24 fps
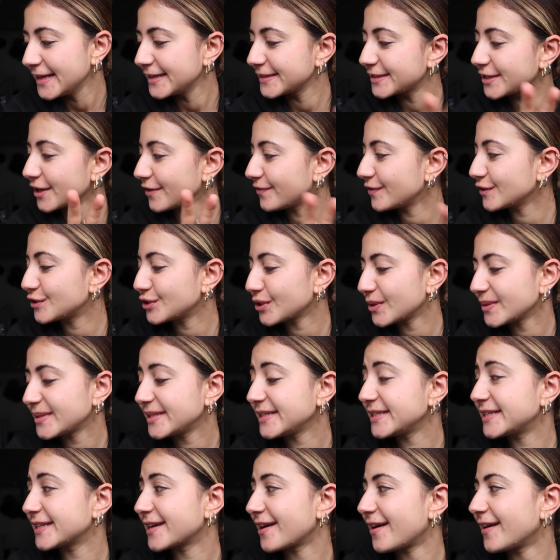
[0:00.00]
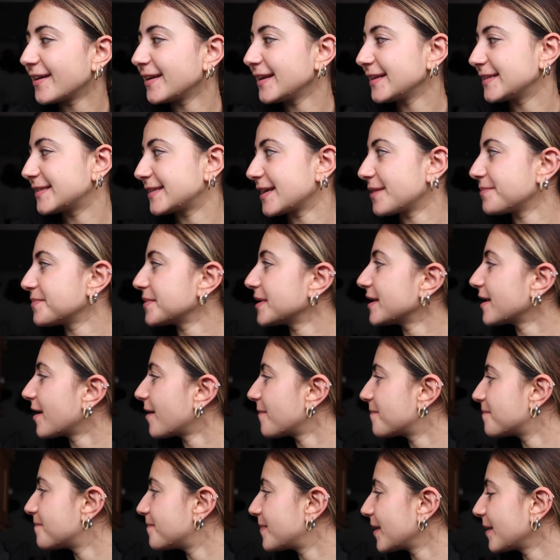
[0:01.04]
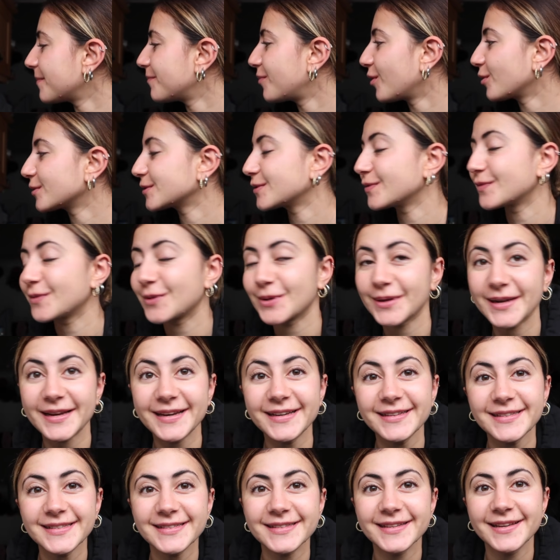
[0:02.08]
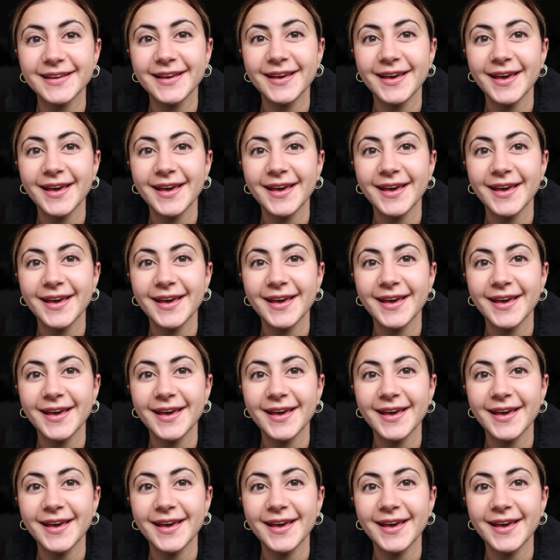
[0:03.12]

So for Josie to kindly send me a big box of goodies,